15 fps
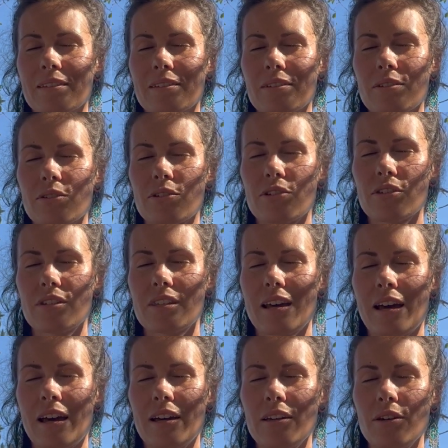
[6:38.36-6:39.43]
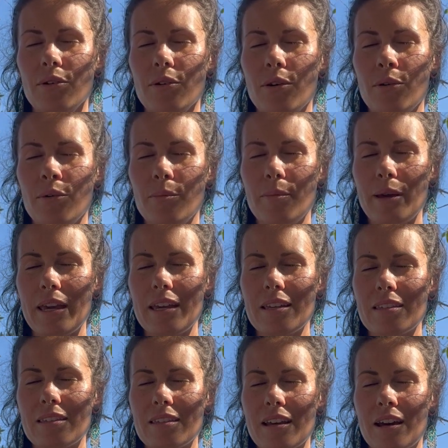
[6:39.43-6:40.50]
And just at your own
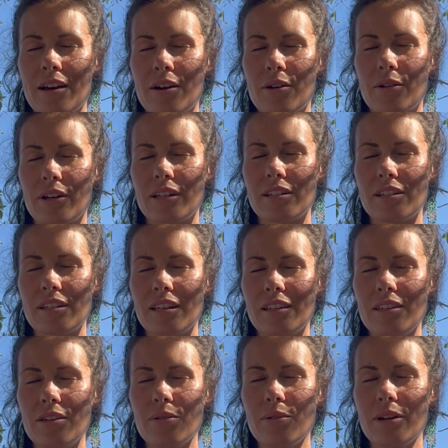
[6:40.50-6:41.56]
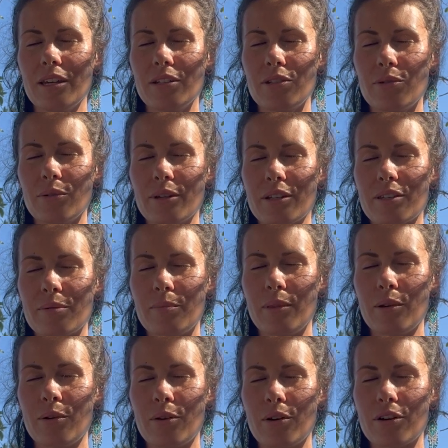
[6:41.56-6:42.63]
pace now, continuing to
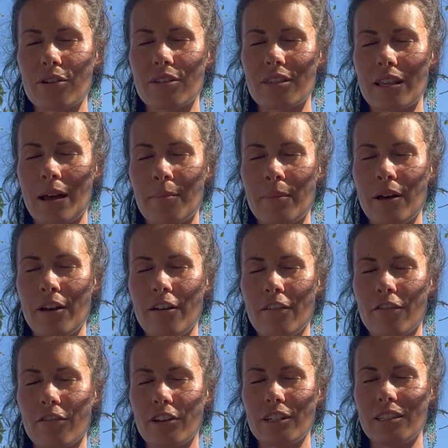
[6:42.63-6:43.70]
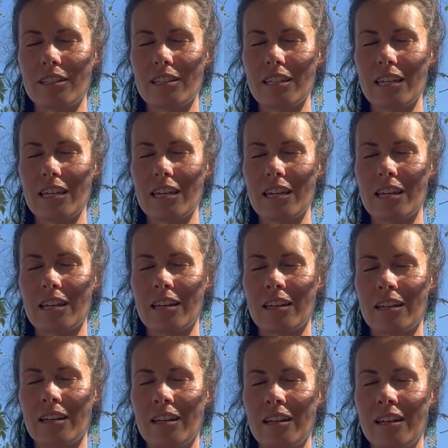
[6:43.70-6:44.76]
explore Same Vritti,
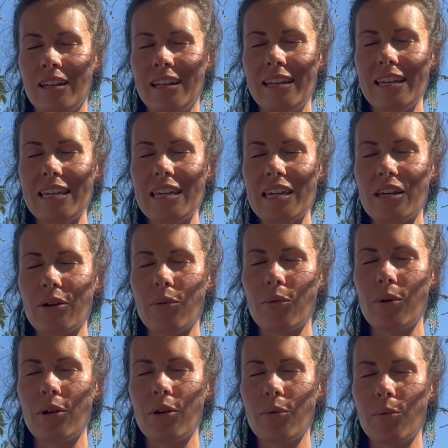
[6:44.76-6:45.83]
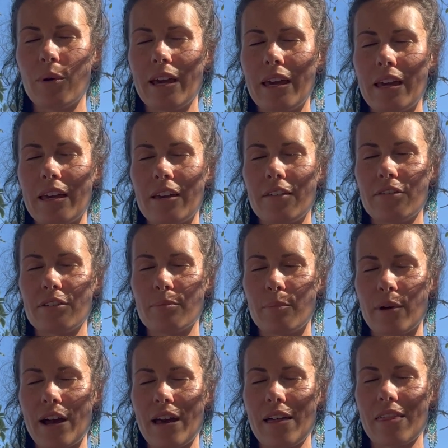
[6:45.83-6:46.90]
equal waves
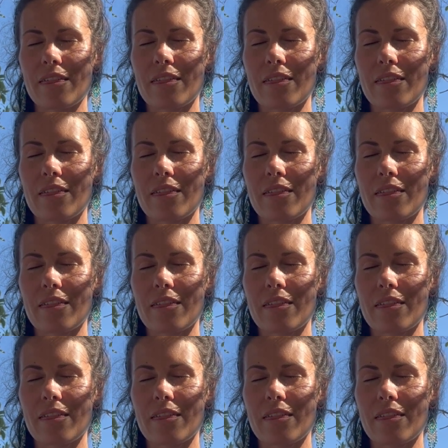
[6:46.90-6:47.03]
breath.